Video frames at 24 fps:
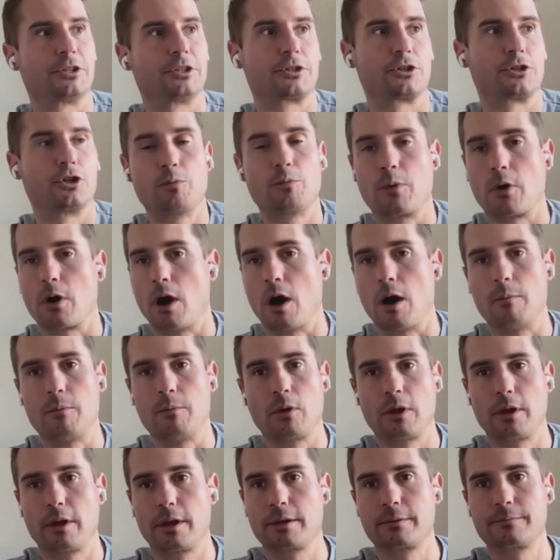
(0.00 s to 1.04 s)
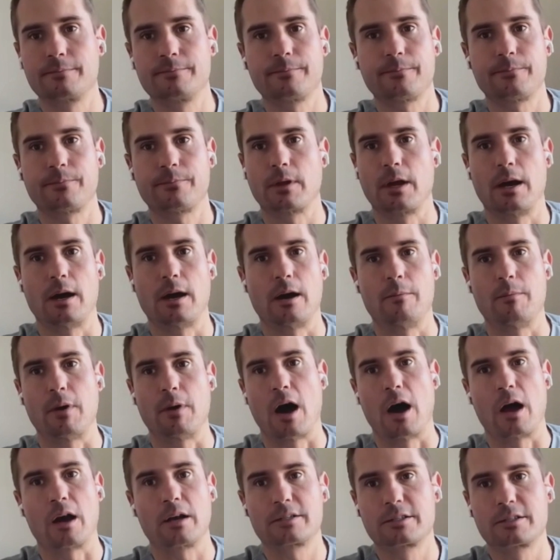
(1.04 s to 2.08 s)
Just super humbling.
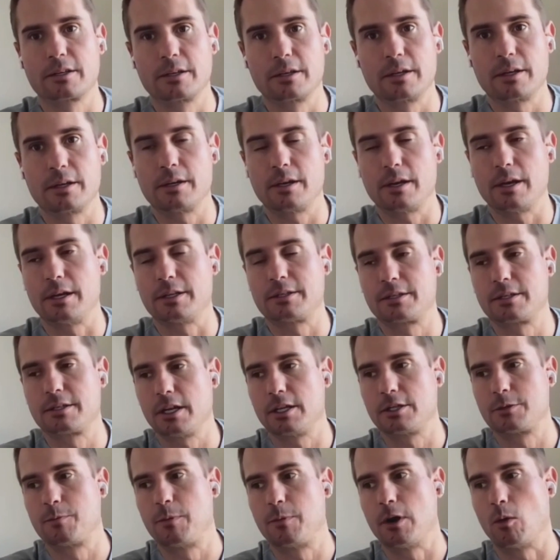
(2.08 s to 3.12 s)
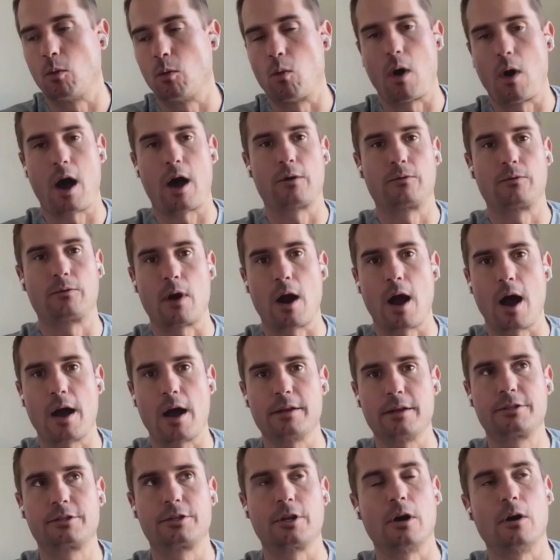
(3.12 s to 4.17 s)
Honestly, it's been a wild
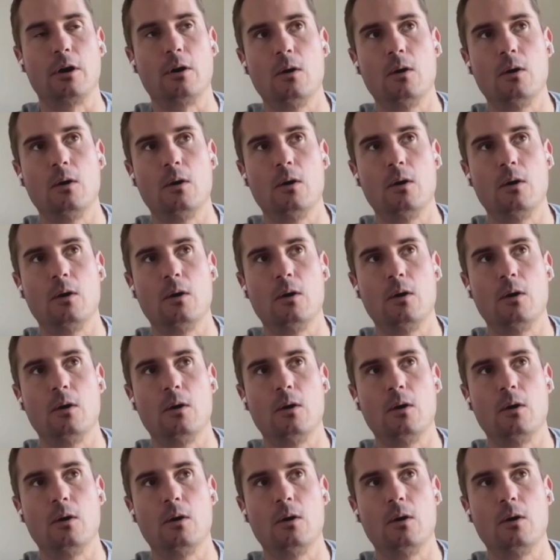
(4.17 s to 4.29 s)
ride.